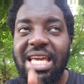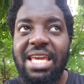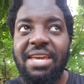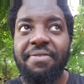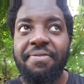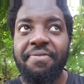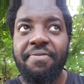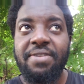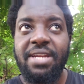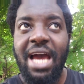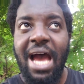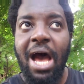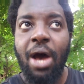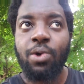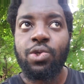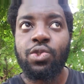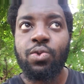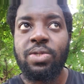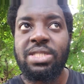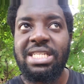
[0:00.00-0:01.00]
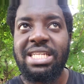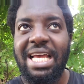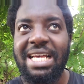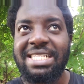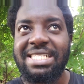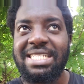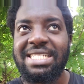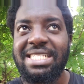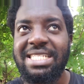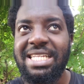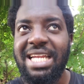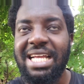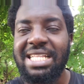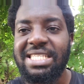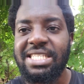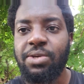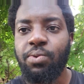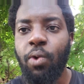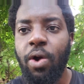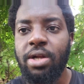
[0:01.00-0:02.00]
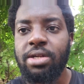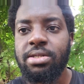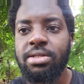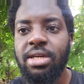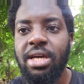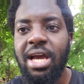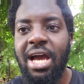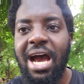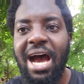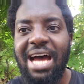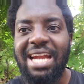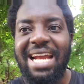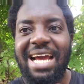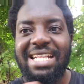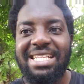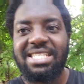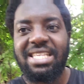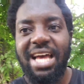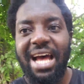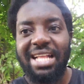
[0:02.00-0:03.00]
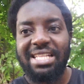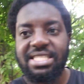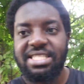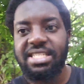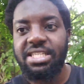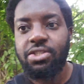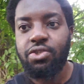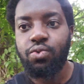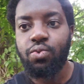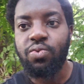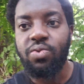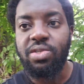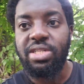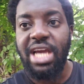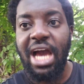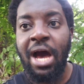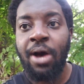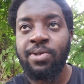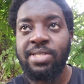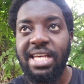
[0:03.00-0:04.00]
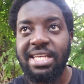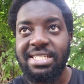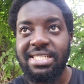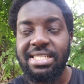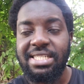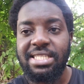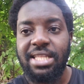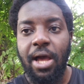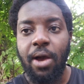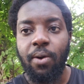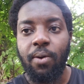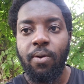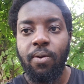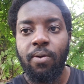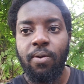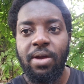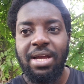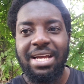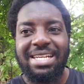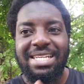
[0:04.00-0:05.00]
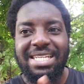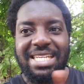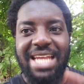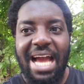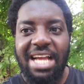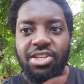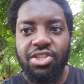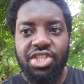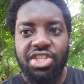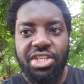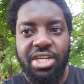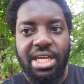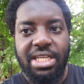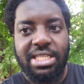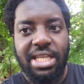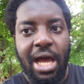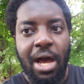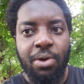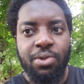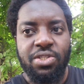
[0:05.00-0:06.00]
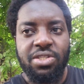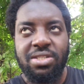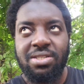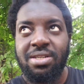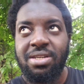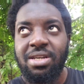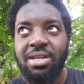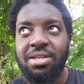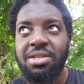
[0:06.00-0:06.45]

if the house wasn't existing at T1, and at T2, the house exists now, did I just create the house?